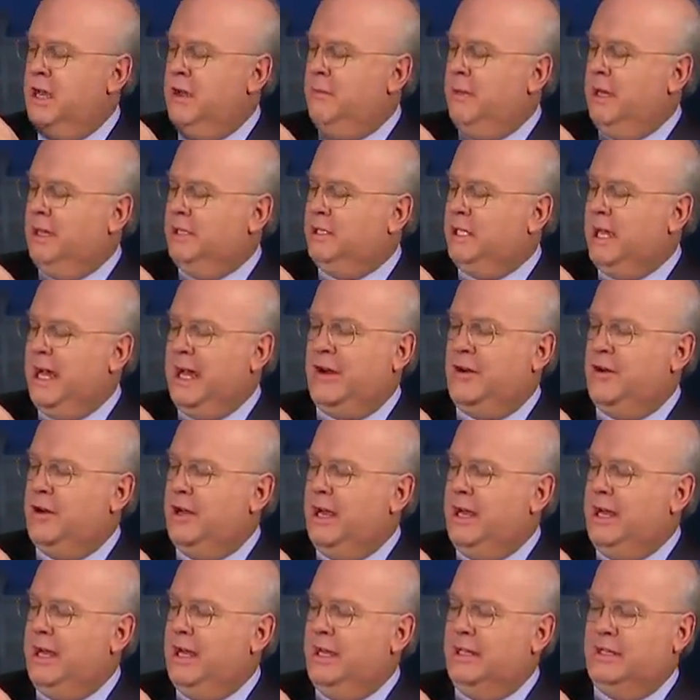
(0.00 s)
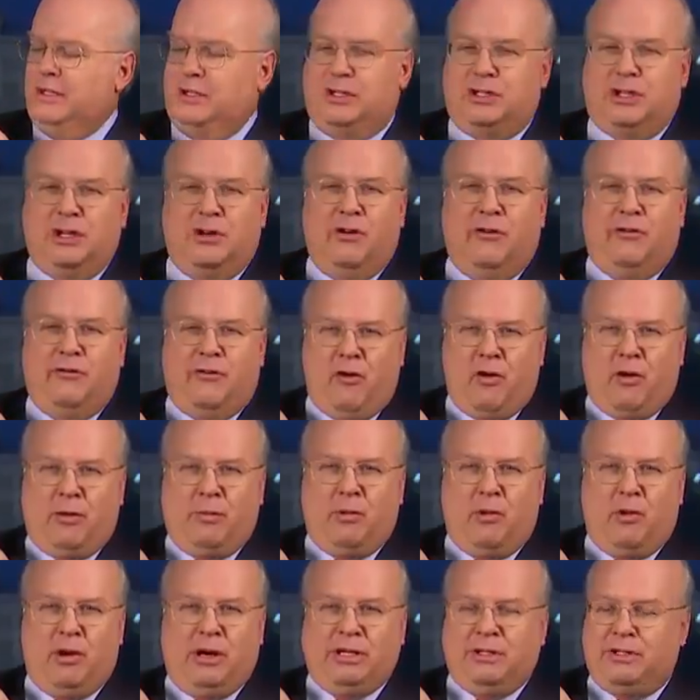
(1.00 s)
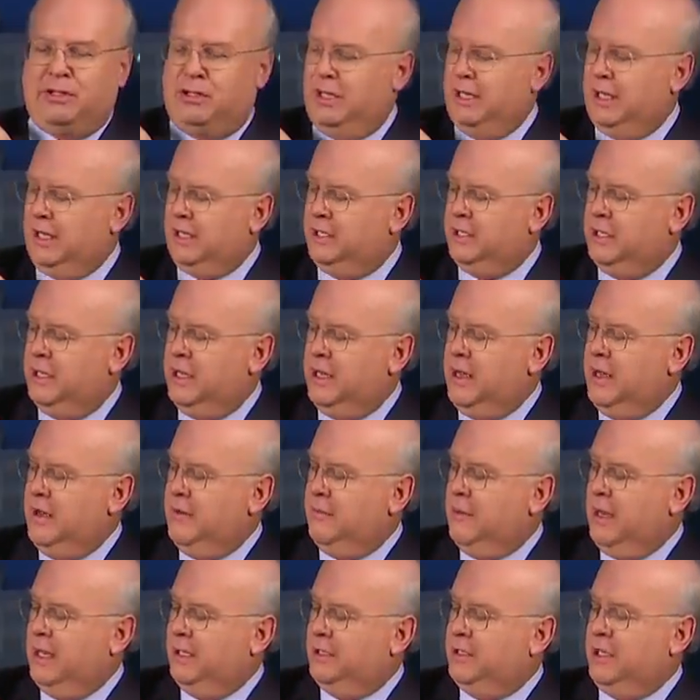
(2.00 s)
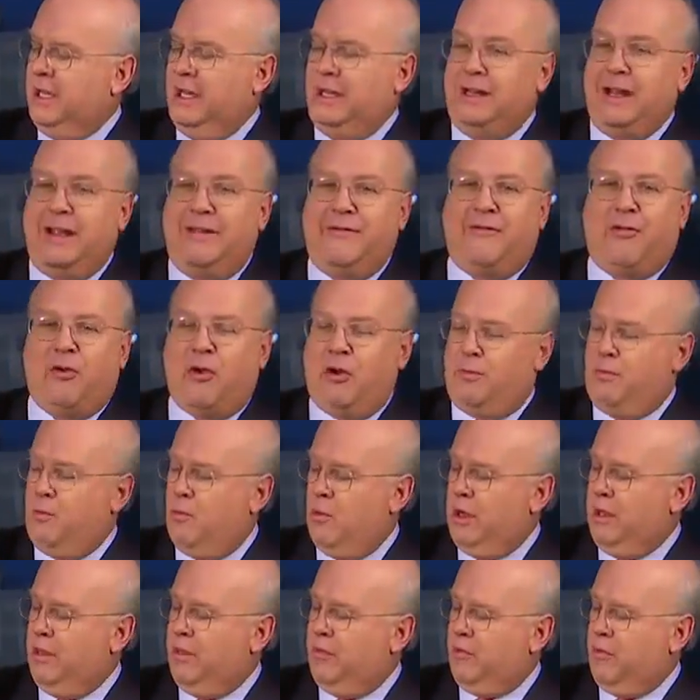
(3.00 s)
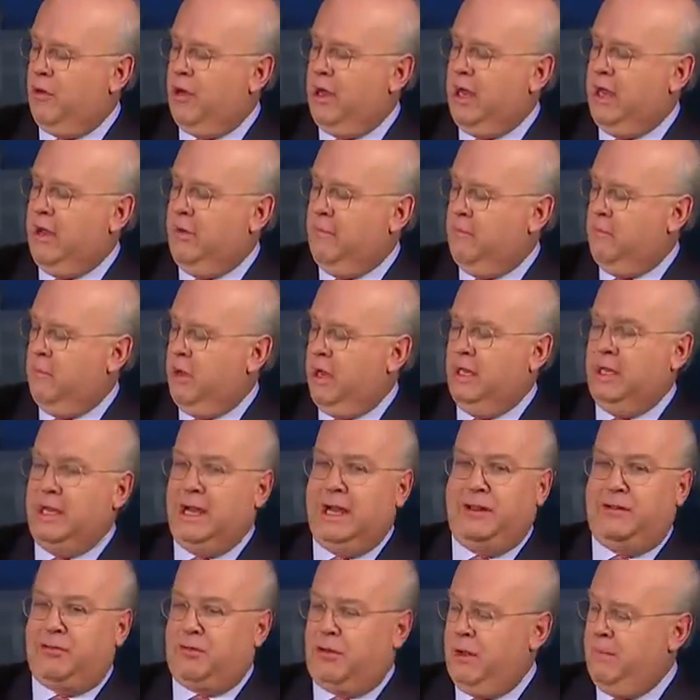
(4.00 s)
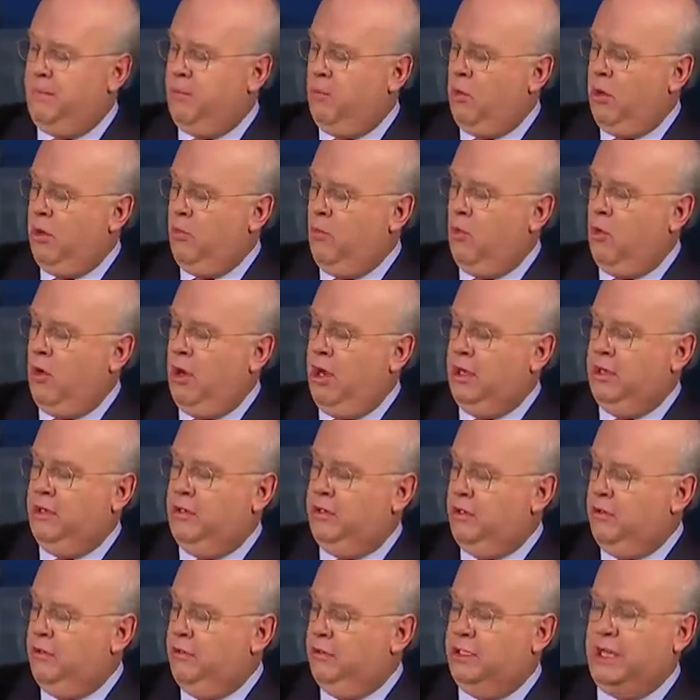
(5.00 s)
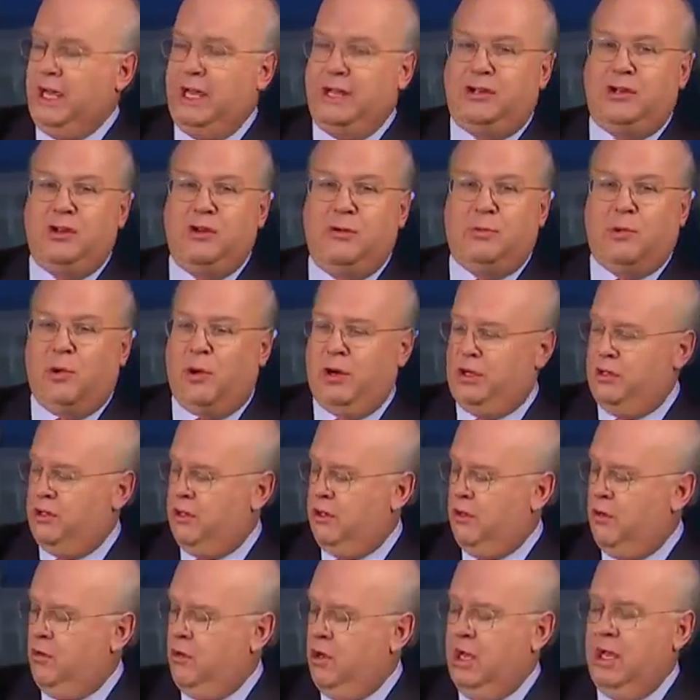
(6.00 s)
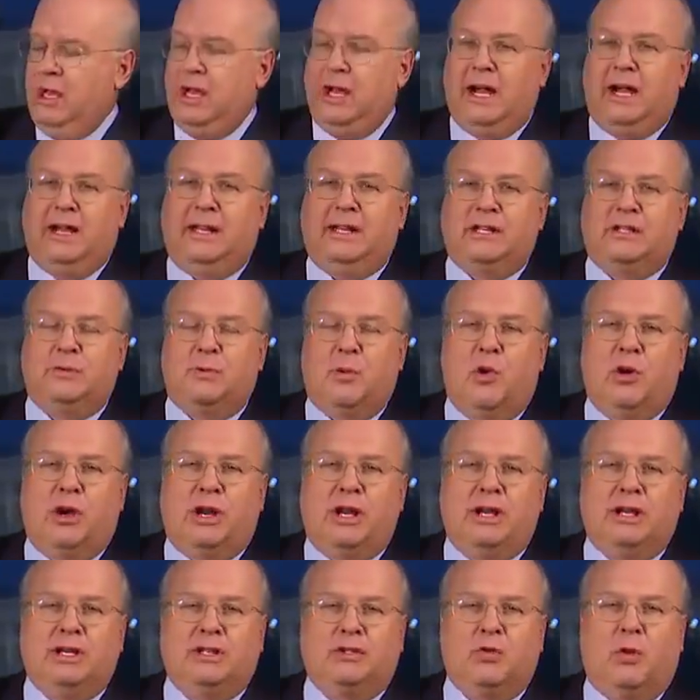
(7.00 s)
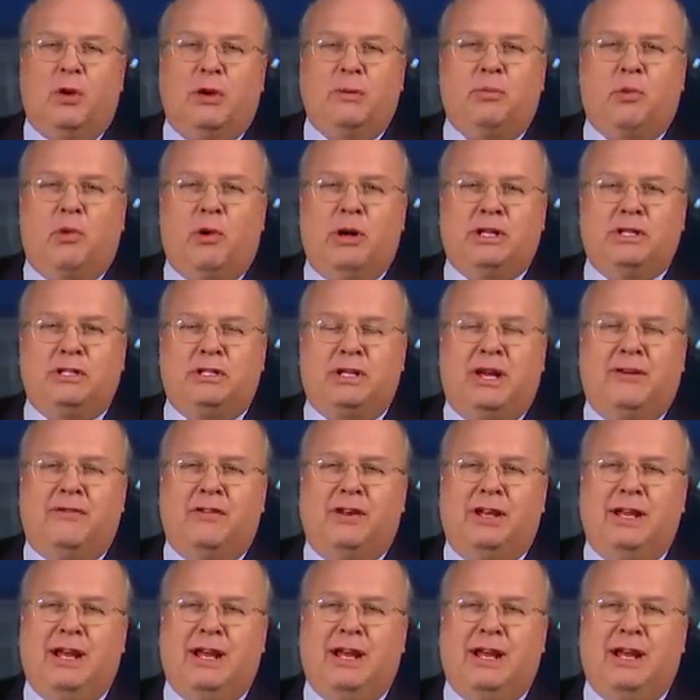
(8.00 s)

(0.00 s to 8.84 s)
By Saturday, it's still 4.6. Wow. By Sunday, 4.3. Monday, 3.1. Tuesday, 2.2. And this morning, it's 1.7.